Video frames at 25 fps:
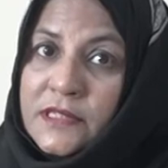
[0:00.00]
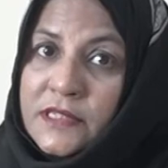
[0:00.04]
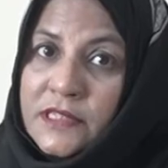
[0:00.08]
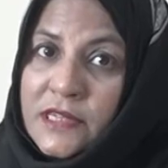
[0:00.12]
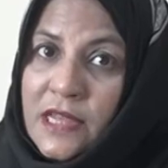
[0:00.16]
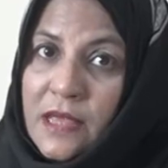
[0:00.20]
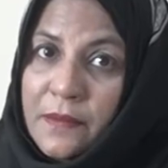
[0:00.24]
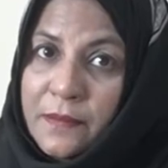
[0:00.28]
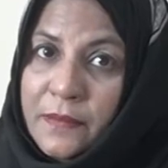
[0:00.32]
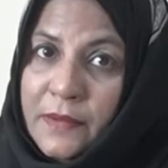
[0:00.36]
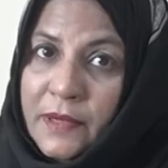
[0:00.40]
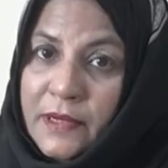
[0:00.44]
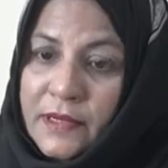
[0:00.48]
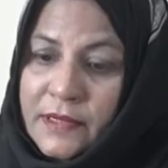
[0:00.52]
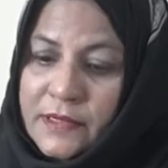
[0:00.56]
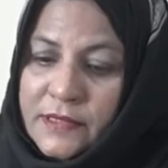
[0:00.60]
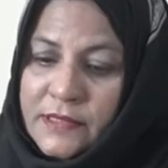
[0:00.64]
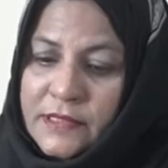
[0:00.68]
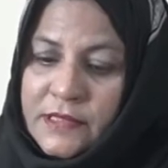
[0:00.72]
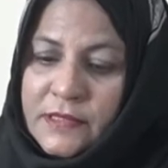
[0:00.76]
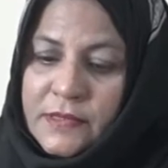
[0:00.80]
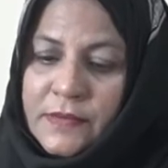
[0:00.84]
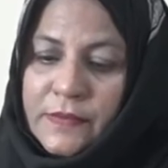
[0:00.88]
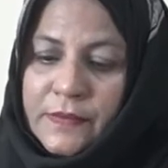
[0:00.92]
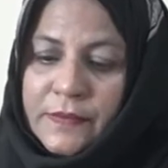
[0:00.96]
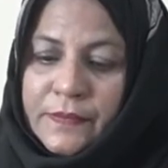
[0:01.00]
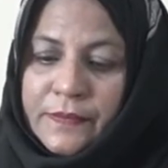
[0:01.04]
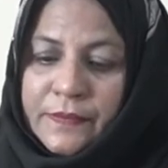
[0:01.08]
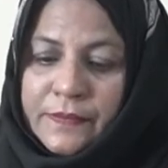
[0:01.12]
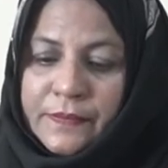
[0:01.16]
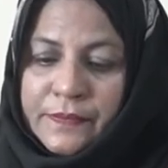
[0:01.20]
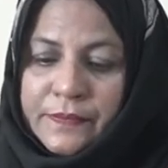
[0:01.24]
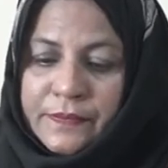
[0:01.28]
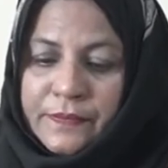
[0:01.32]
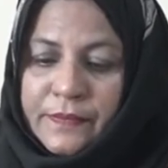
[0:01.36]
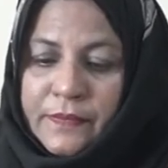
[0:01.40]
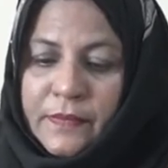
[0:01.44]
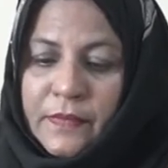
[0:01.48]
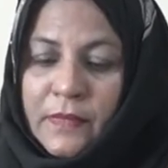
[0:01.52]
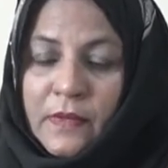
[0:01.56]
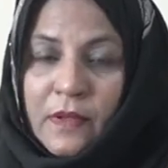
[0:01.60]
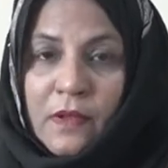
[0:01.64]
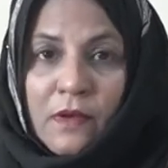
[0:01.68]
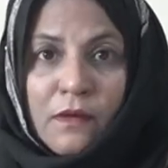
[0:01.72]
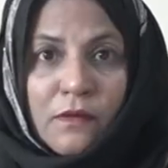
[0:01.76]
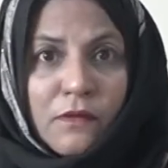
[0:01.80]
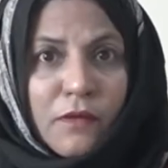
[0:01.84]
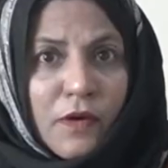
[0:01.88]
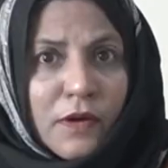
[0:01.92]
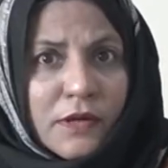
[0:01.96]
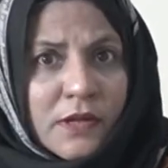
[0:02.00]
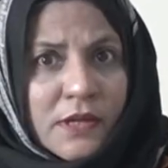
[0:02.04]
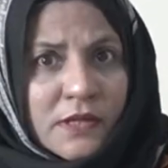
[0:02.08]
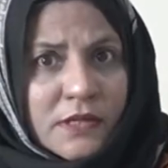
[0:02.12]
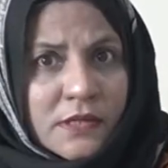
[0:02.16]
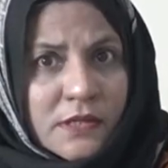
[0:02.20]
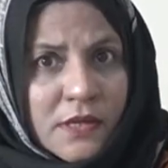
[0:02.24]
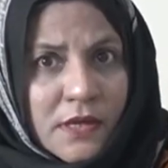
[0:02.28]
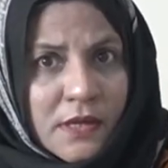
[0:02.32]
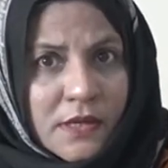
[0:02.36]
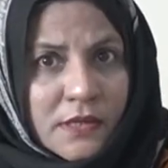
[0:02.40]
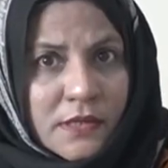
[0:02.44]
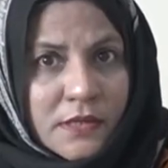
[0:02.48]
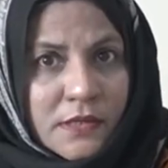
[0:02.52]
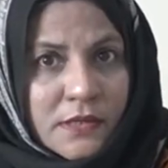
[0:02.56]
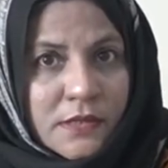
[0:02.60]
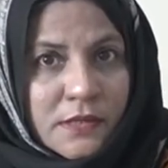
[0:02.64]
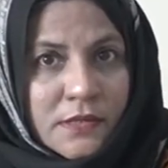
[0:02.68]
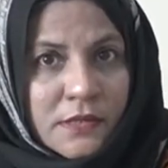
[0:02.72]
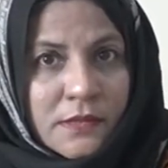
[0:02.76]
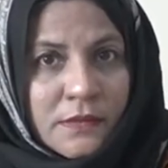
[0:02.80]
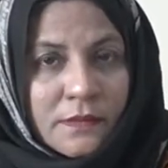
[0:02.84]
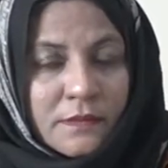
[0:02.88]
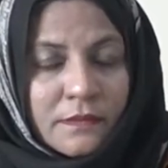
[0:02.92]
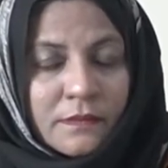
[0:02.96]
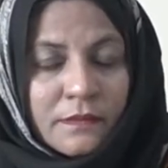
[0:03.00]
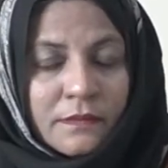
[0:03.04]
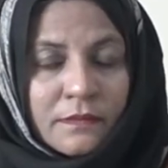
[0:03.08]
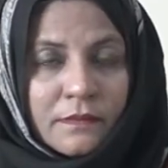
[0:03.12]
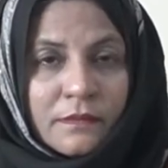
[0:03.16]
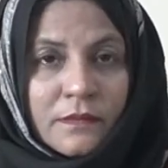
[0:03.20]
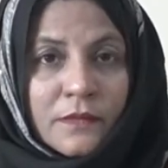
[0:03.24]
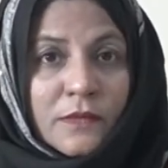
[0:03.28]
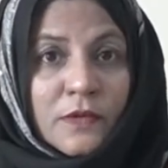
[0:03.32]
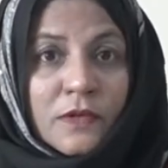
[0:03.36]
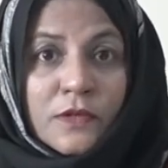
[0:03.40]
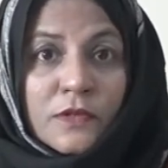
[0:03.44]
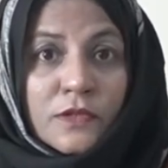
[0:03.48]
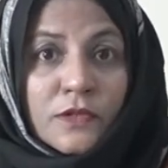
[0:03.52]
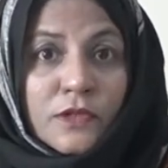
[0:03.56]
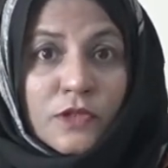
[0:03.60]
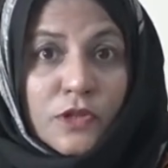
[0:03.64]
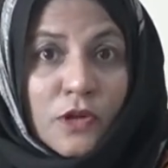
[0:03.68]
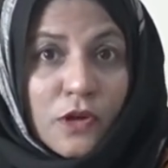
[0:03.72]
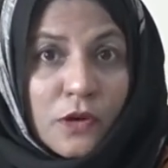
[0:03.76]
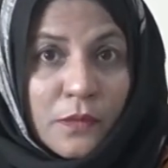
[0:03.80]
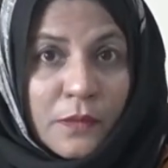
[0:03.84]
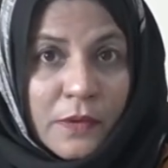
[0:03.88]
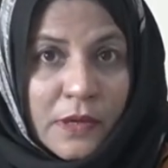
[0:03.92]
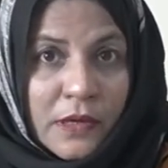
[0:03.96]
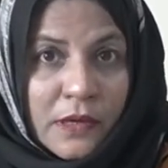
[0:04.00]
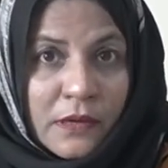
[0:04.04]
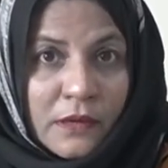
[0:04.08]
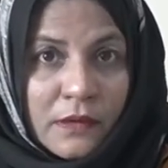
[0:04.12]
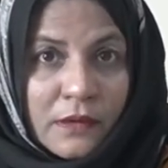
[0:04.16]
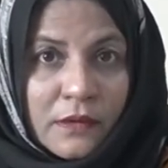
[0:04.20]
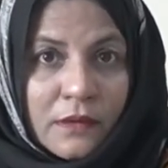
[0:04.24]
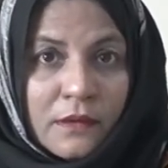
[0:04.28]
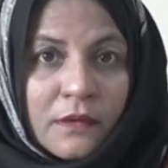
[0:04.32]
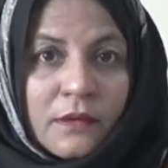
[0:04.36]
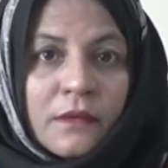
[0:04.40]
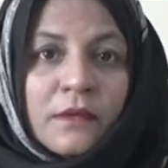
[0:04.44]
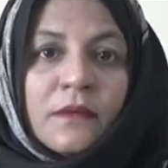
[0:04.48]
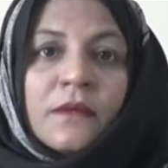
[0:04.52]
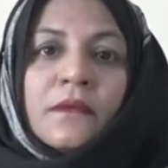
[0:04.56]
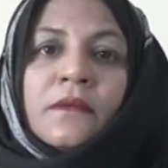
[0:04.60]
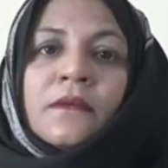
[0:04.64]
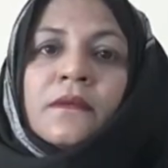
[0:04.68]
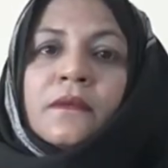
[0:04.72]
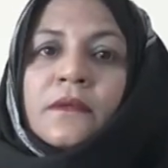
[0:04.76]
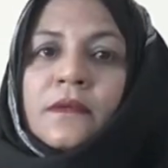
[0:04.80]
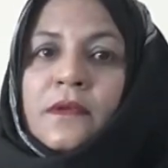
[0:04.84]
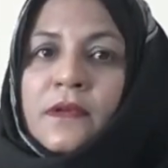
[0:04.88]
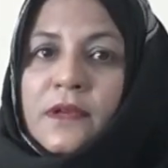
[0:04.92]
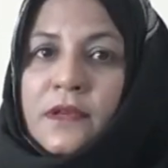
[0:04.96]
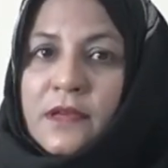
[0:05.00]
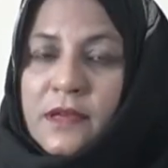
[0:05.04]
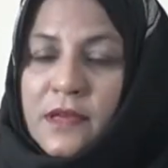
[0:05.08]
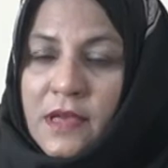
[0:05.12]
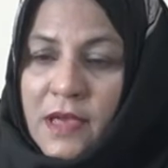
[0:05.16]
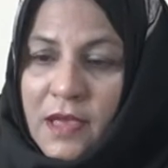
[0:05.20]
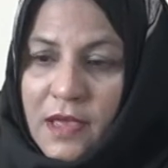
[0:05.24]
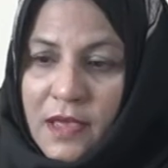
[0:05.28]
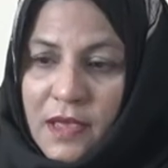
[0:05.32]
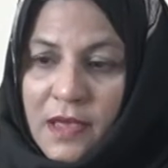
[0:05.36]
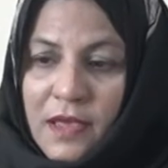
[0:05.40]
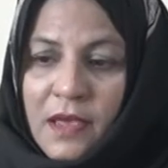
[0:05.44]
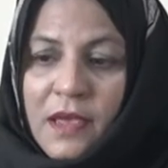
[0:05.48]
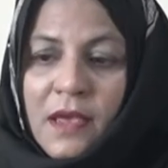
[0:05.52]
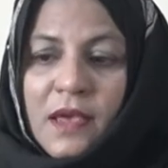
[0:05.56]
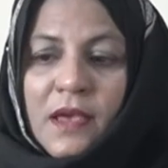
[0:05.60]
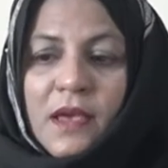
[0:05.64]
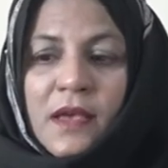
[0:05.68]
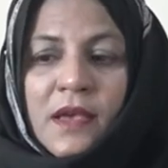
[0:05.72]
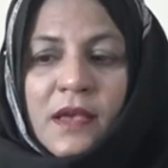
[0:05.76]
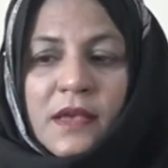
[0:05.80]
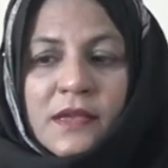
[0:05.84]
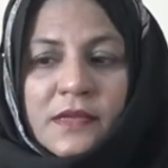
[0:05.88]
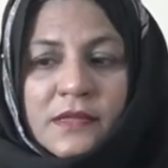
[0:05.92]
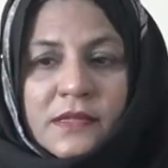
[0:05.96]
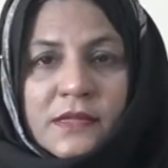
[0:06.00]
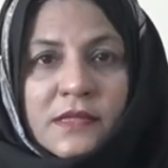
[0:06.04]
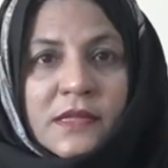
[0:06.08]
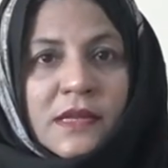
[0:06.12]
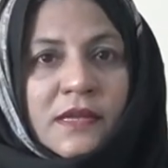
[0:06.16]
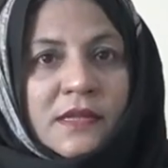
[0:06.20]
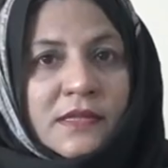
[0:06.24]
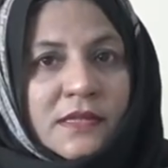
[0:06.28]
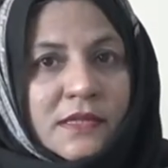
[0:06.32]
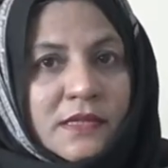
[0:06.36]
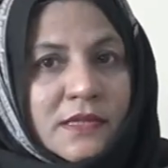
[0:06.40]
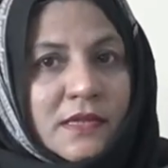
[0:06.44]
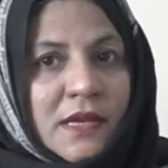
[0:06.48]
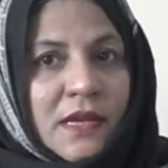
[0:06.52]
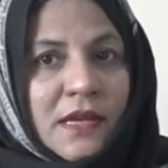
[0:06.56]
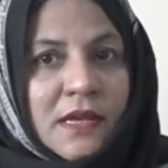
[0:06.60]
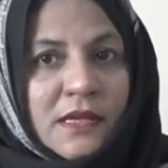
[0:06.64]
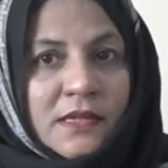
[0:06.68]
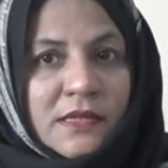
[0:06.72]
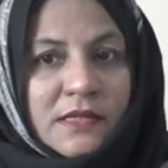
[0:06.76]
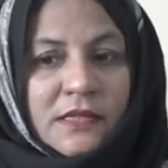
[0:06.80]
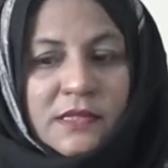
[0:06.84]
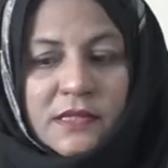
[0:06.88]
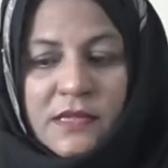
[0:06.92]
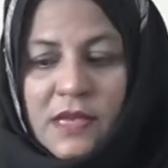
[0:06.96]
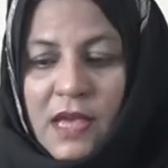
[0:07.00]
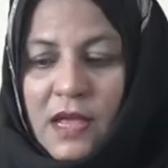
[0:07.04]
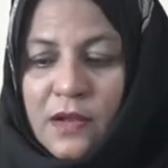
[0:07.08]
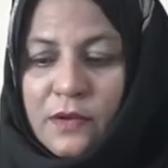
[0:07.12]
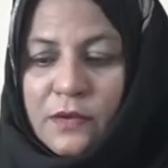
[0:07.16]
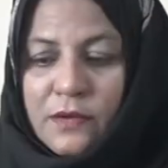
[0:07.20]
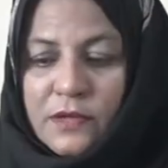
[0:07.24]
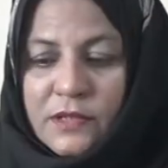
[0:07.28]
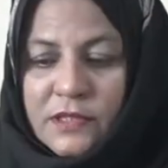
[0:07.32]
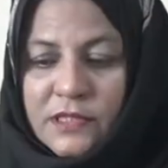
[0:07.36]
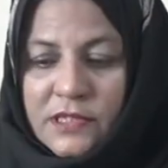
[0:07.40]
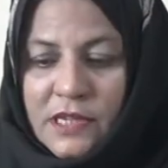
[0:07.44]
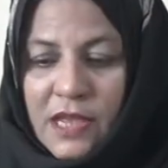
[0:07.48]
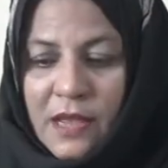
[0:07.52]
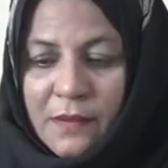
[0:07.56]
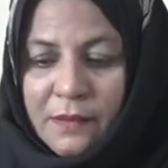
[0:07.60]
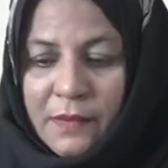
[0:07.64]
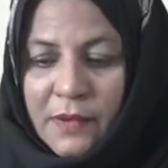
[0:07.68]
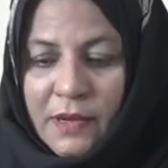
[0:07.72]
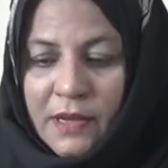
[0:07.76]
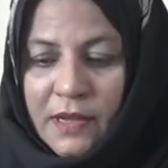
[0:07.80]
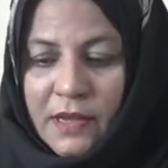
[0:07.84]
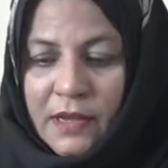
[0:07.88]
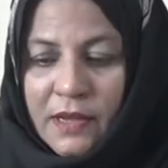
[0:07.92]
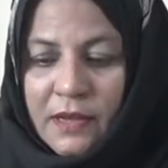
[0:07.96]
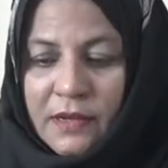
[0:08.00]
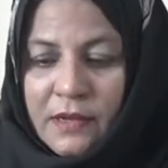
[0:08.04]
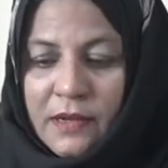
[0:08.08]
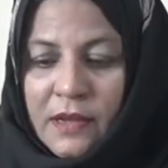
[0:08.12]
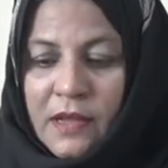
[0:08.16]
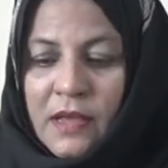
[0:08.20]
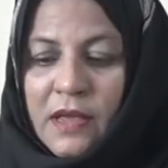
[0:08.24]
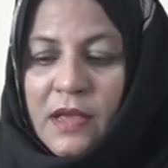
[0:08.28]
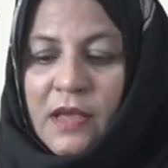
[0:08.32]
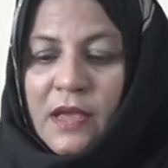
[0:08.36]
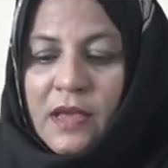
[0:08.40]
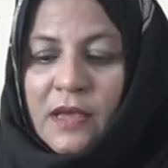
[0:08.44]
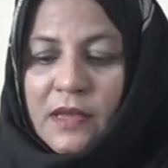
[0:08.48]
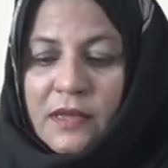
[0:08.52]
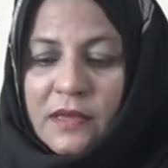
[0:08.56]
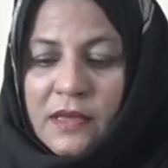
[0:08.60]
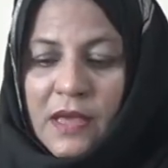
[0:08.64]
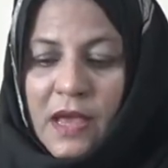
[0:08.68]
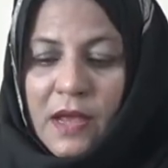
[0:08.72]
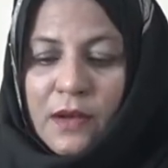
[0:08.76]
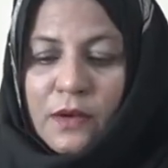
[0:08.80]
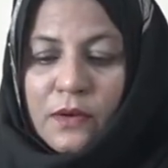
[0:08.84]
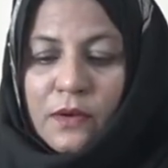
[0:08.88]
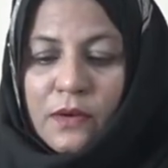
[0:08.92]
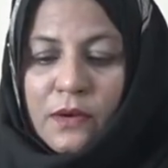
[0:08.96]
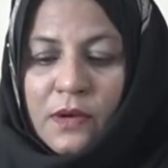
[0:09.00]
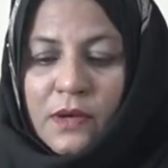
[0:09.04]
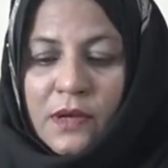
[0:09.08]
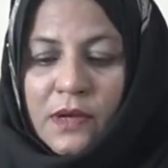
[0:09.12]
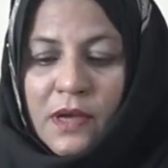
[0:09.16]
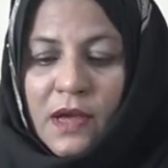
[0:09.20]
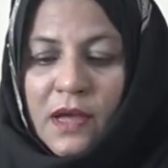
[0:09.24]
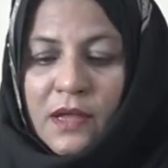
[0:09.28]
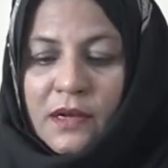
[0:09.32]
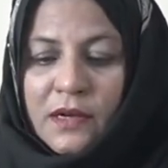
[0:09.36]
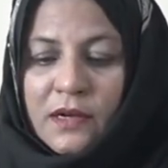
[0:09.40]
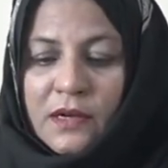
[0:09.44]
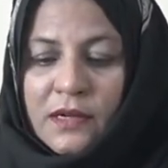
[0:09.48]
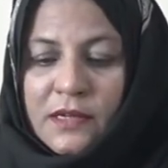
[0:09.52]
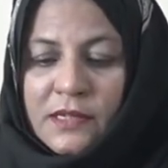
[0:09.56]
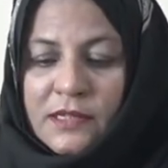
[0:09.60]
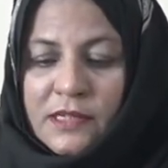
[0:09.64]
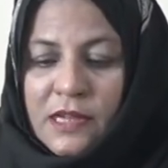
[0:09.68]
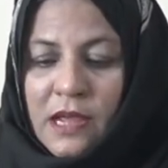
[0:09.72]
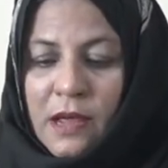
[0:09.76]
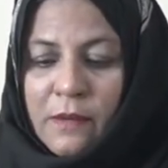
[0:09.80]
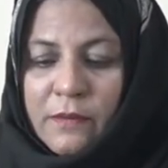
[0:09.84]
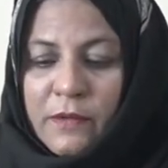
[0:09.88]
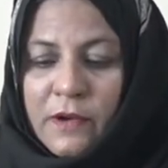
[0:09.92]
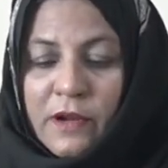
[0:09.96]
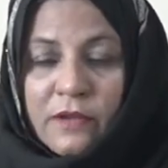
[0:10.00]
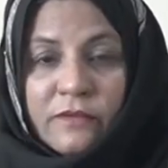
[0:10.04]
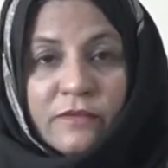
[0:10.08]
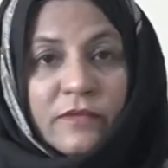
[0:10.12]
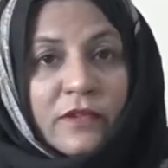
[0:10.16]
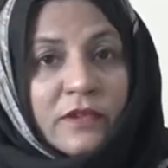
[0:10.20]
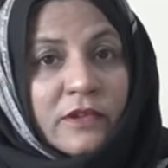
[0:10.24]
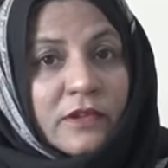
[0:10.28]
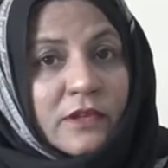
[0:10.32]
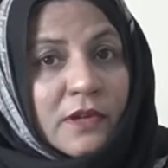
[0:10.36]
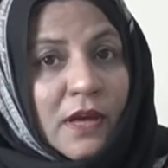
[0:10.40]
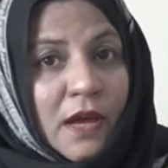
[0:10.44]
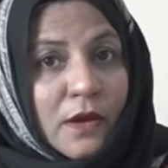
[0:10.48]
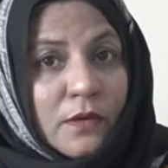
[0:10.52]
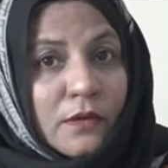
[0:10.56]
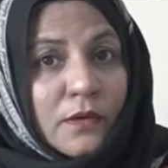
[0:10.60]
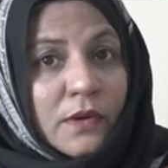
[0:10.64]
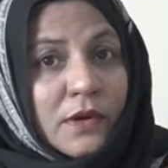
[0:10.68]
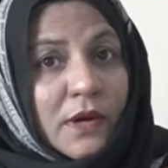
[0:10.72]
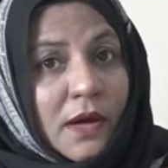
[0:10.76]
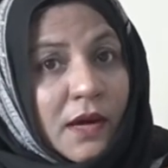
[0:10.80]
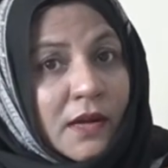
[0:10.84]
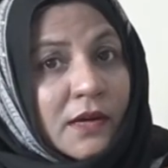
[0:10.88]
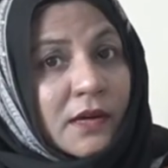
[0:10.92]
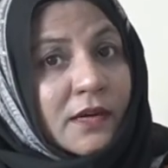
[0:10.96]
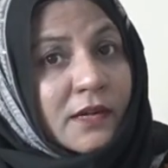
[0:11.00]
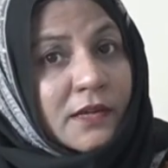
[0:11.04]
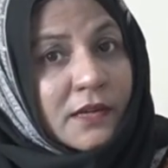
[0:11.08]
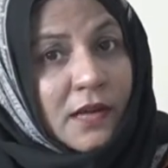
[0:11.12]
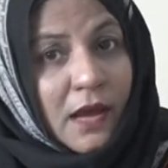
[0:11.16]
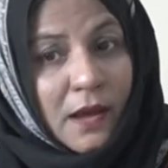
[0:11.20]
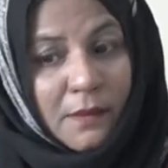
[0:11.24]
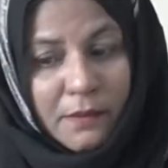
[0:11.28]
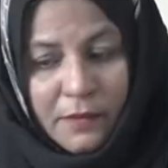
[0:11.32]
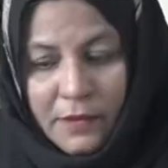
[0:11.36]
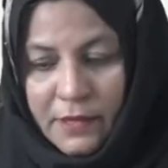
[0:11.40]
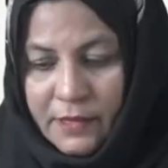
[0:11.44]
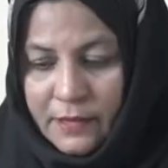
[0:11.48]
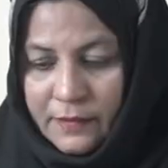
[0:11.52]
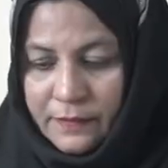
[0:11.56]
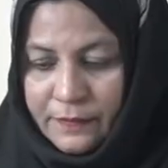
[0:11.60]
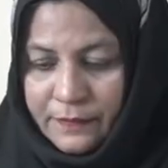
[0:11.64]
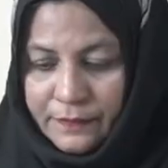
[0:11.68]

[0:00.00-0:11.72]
tablet. What is this? Show me. Yes, this is yellow tablet. Yellow color tablet with yellow color tablet.